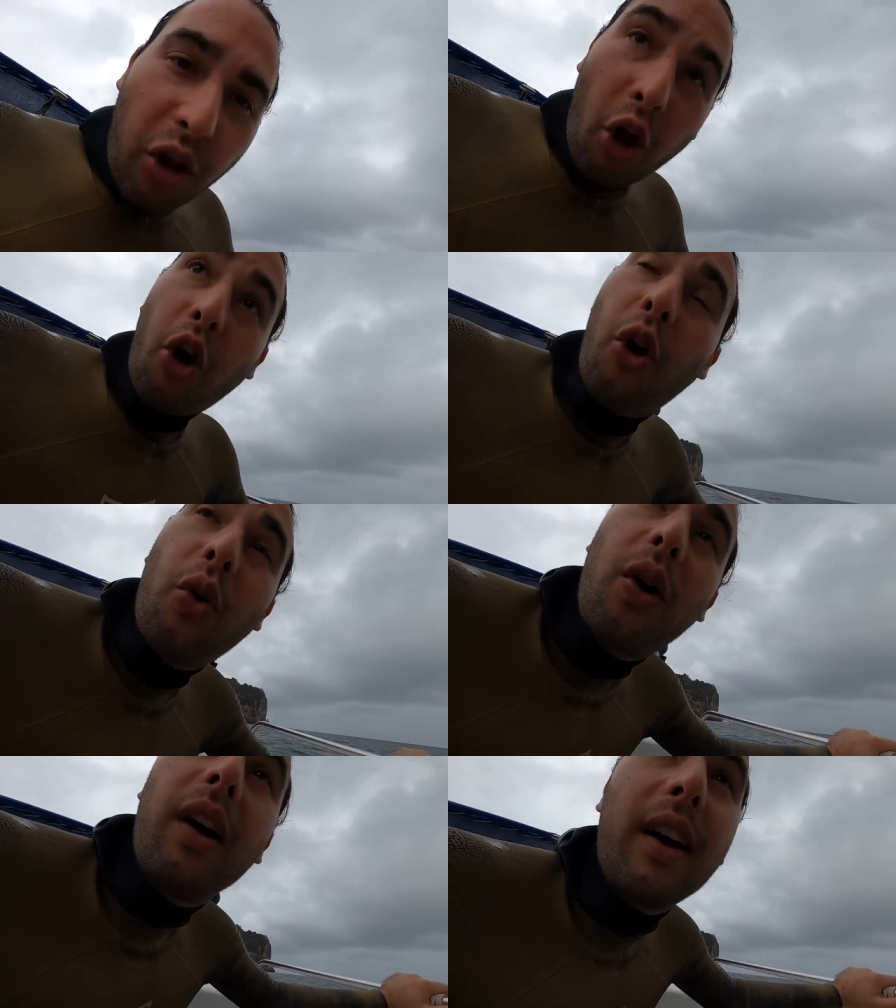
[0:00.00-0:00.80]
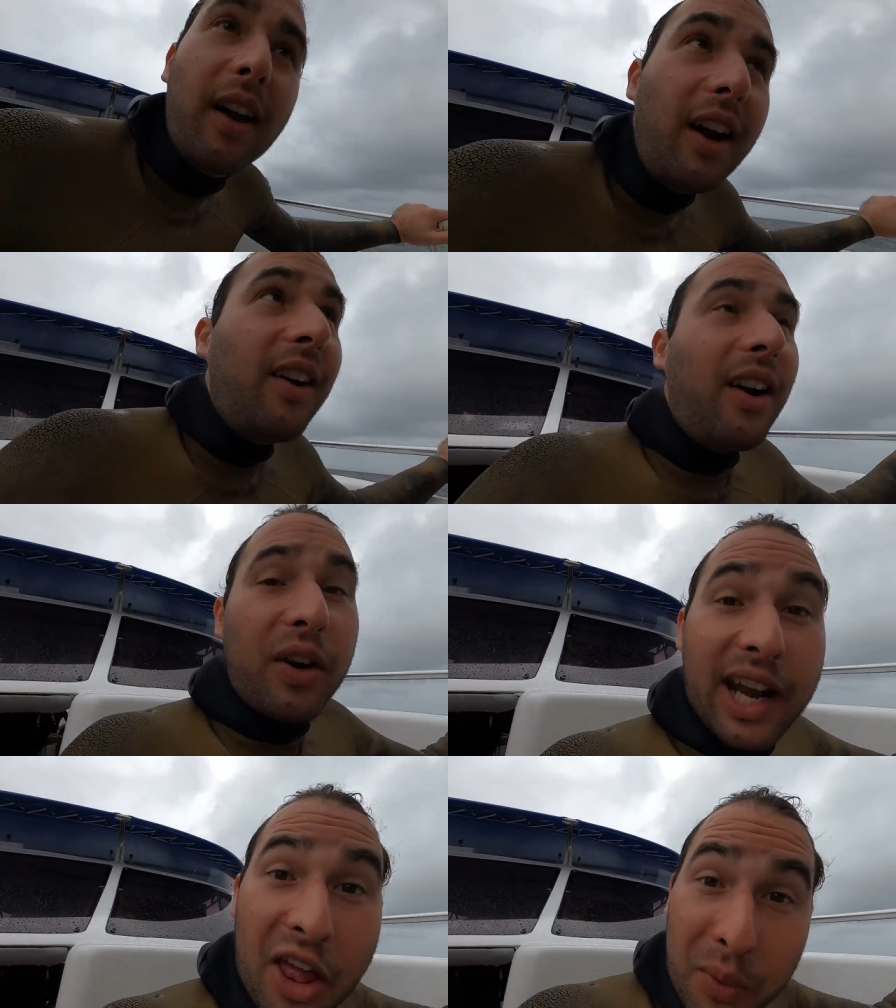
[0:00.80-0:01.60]
So I'll
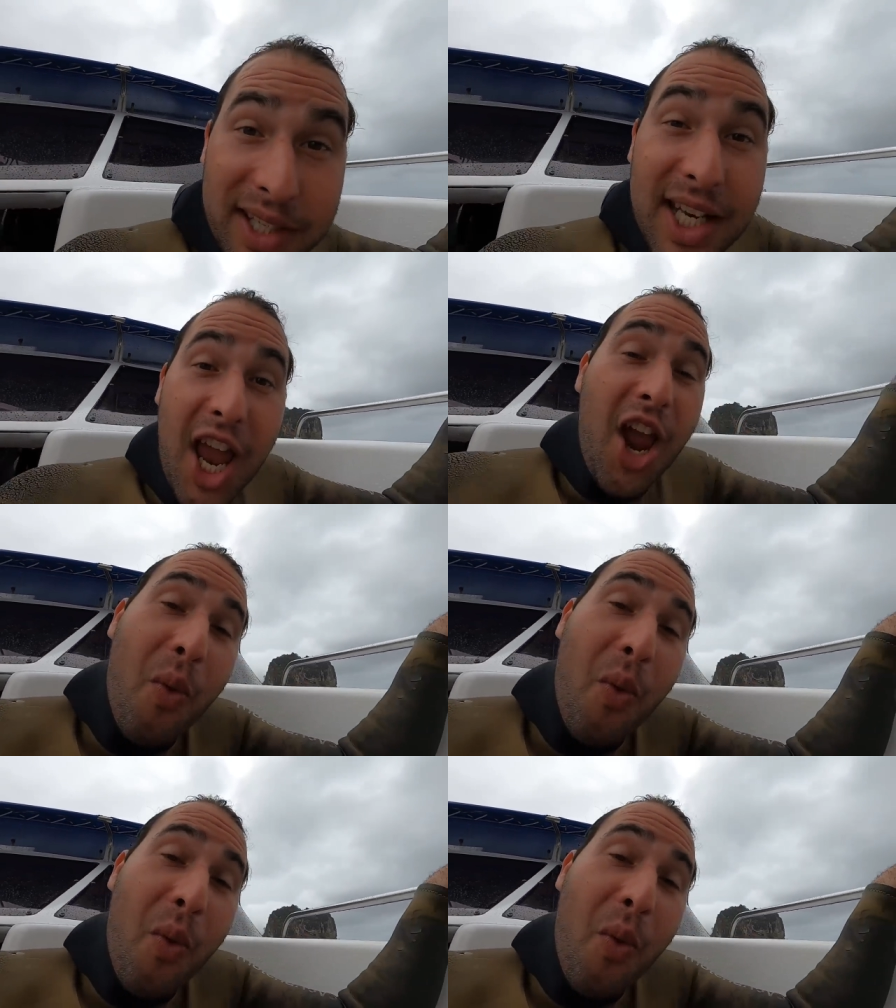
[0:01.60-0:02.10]
get out of the wind.